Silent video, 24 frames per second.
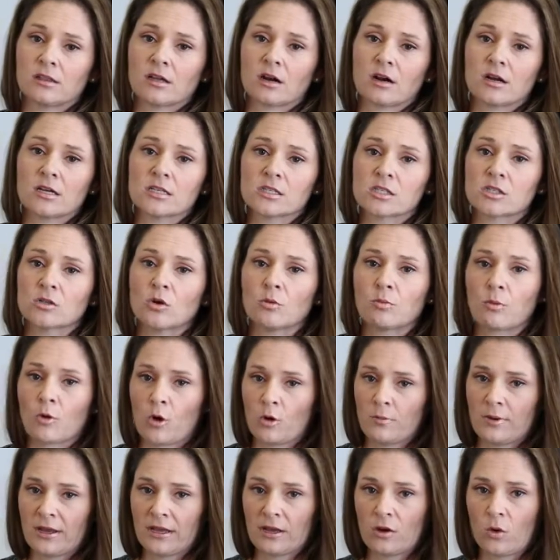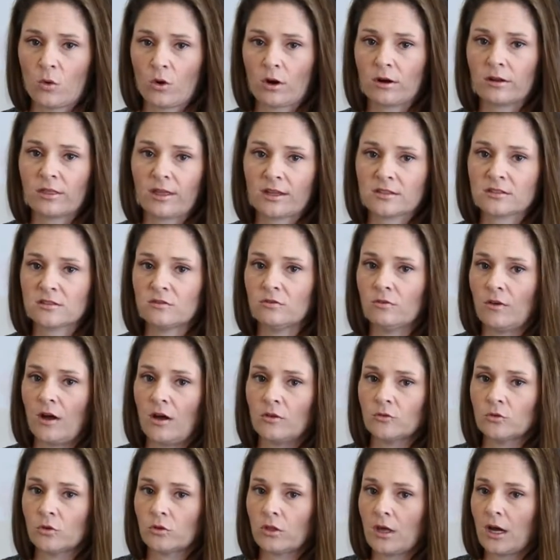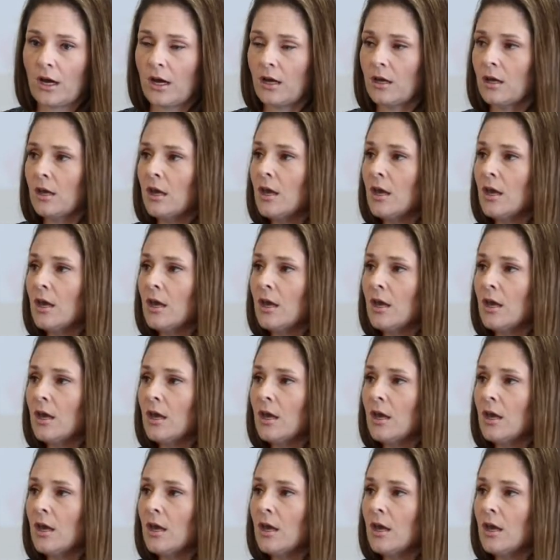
there is no probate court that's involved with that.